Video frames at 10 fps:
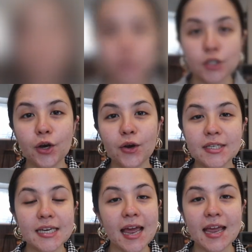So
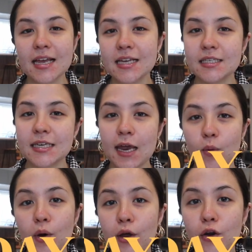today is day
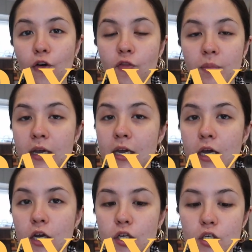1 of
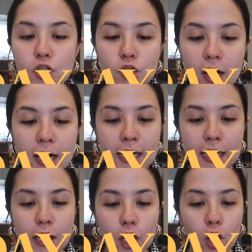me
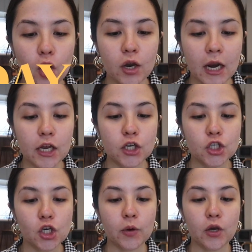trying on and
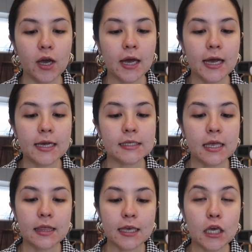showing you guys
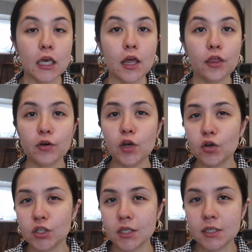the 3
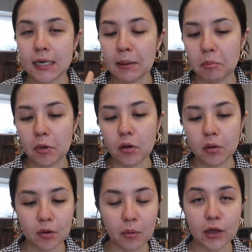cushions that I'm going to be
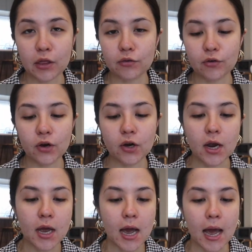going through,
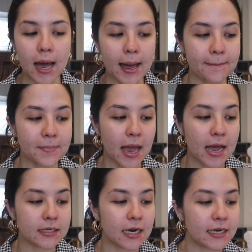
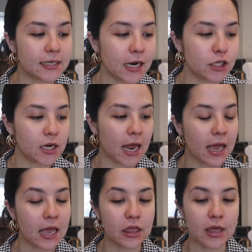and I decided
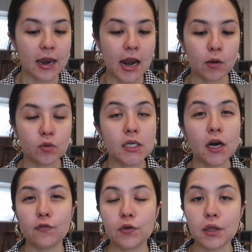today that I will
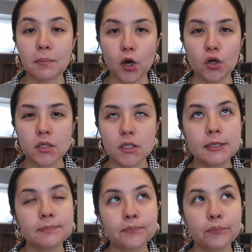start off with the most